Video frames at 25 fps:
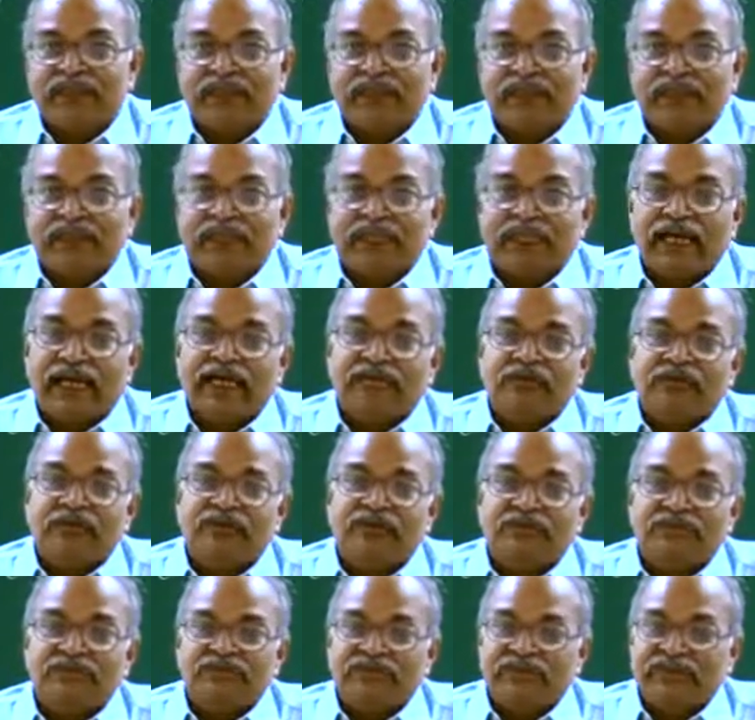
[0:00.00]
In
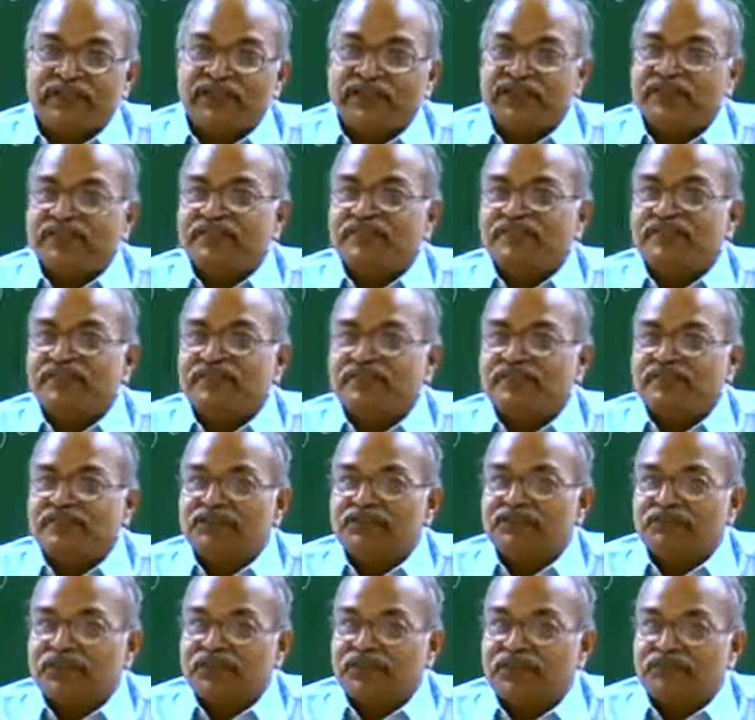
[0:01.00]
atmosphere
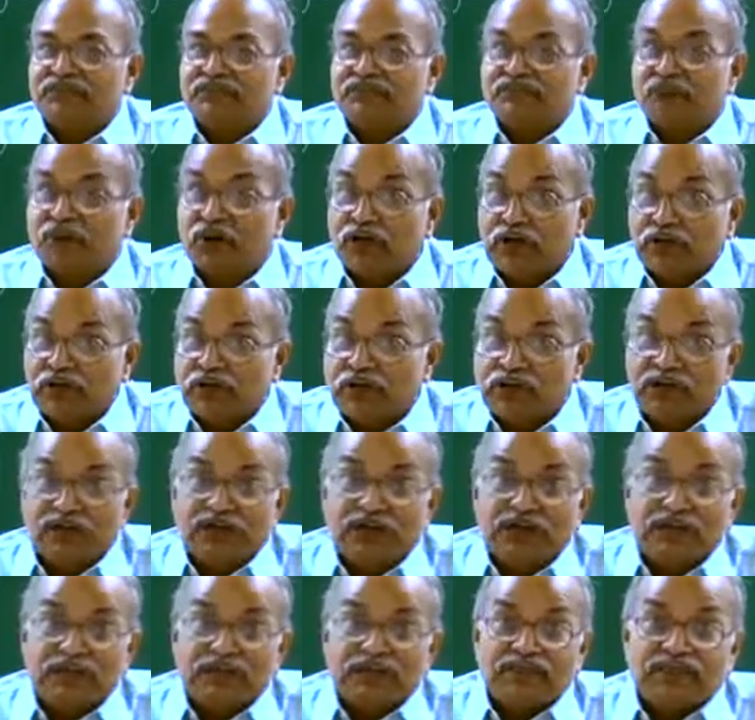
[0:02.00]
you have
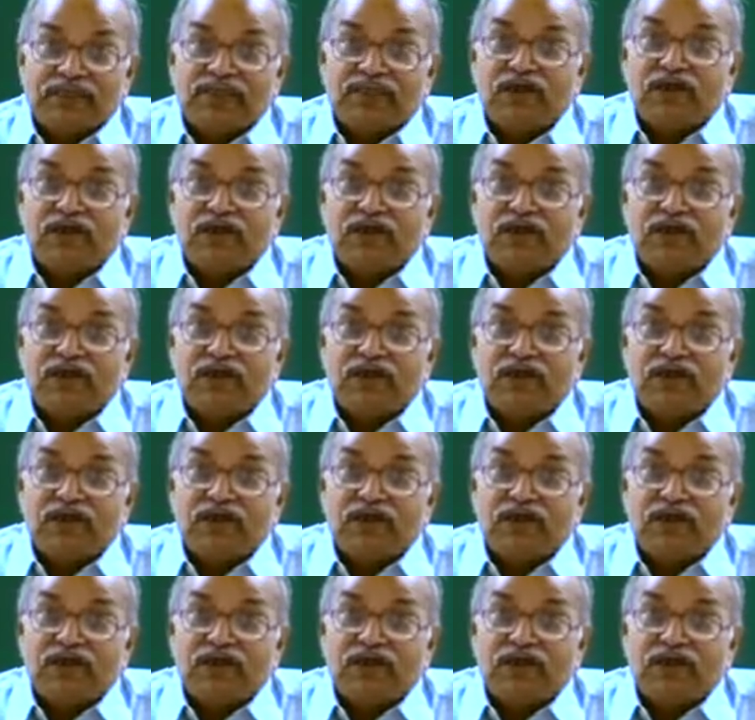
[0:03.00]
molecules,